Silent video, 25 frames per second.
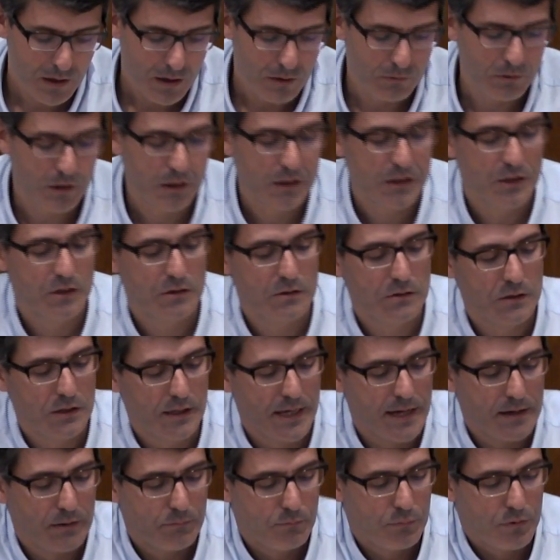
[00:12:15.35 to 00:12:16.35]
Religions
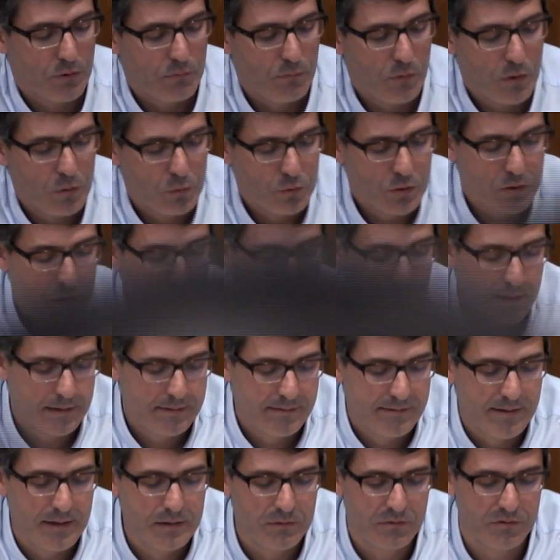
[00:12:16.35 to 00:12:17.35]
can promote a
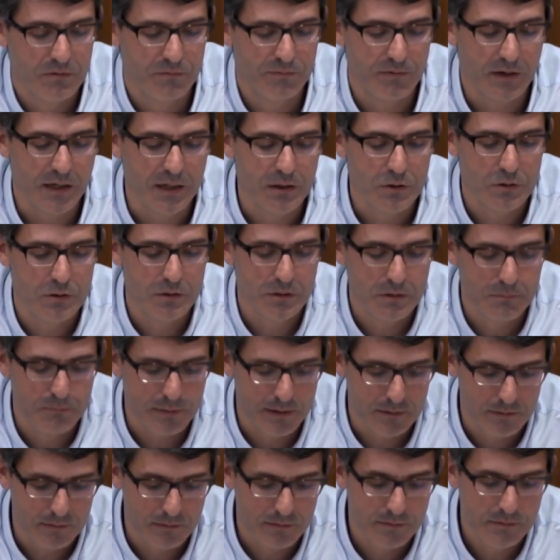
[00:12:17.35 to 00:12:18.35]
sense of
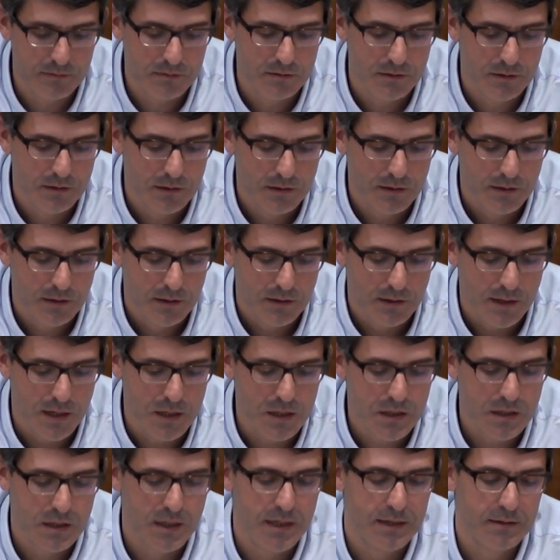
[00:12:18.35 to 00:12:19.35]
interdependence,
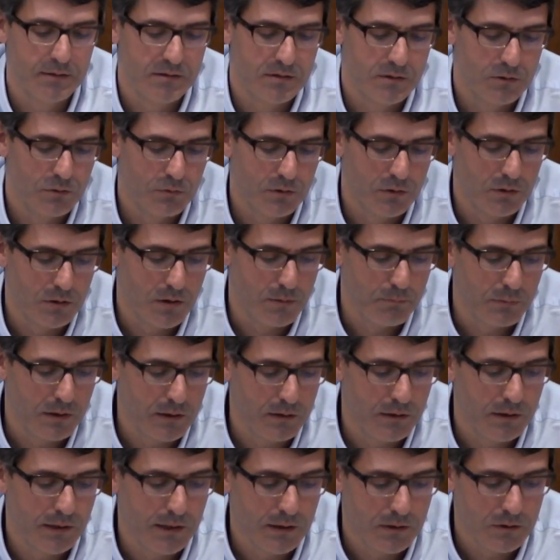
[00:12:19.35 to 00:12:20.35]
and thanks to their
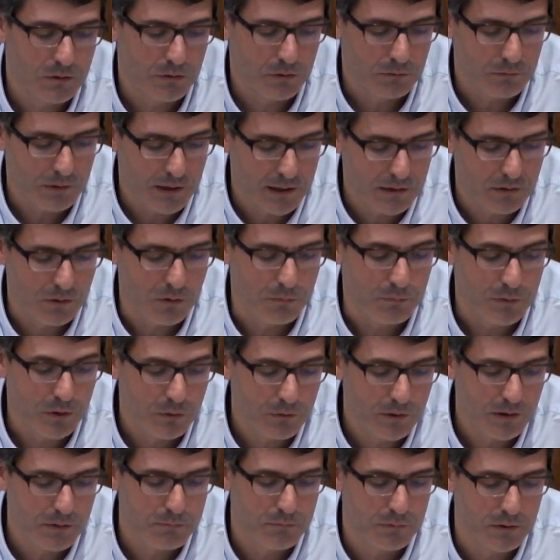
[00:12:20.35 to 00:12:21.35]
ability to create
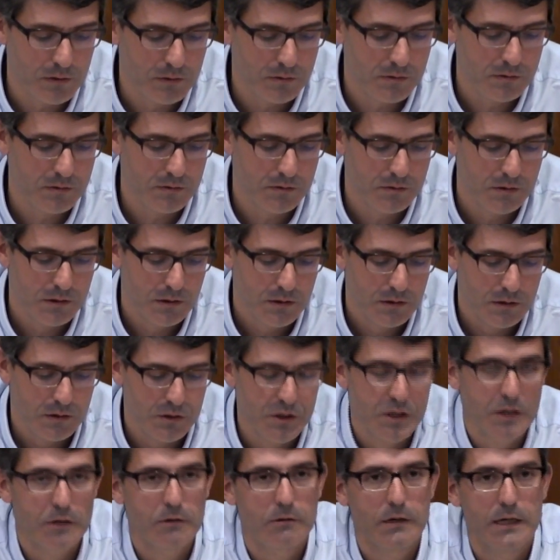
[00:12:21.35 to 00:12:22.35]
community bonds,
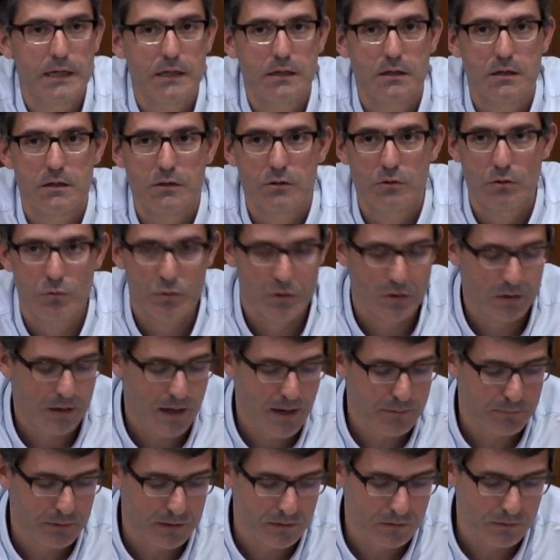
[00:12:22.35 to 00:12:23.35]
generate social
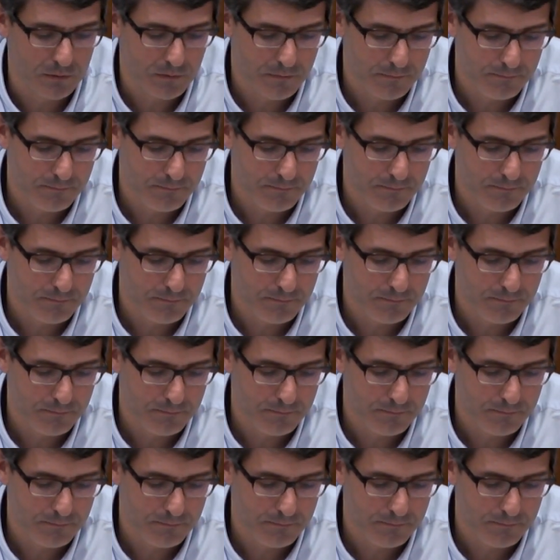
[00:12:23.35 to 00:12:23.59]
capital.